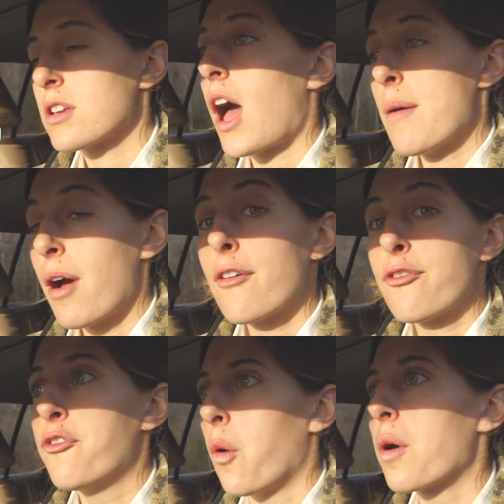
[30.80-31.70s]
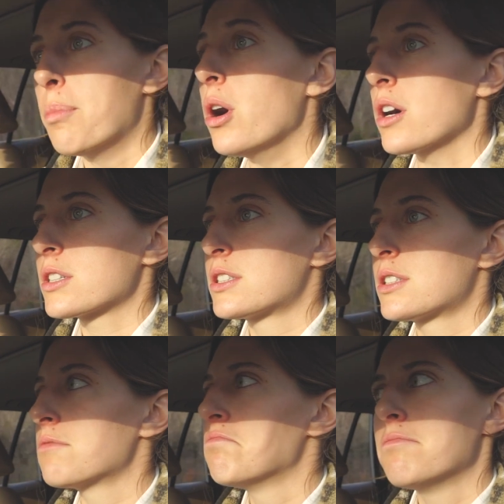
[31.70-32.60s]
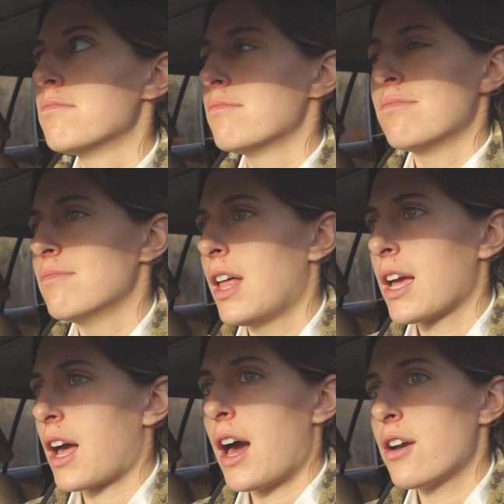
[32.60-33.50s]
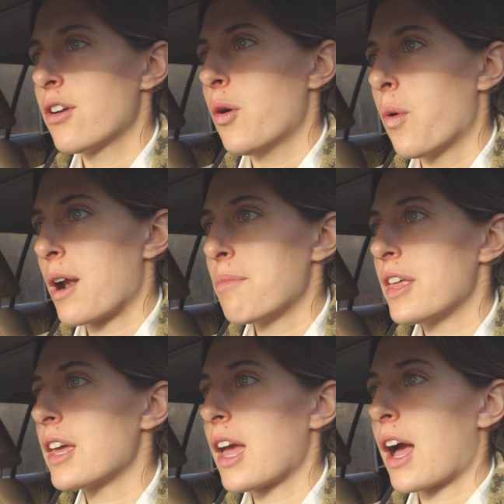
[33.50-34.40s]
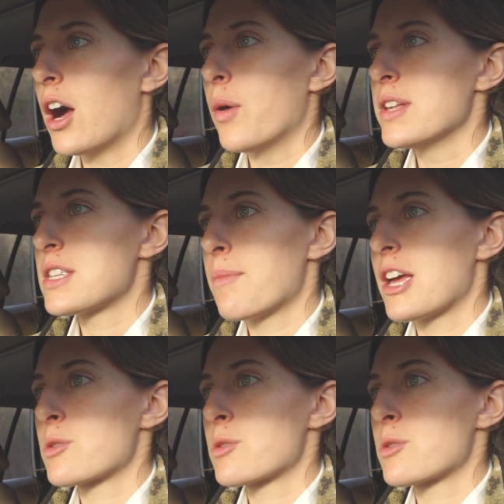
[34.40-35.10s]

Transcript: I bought four books like I don't know what I'm thinking. I always set my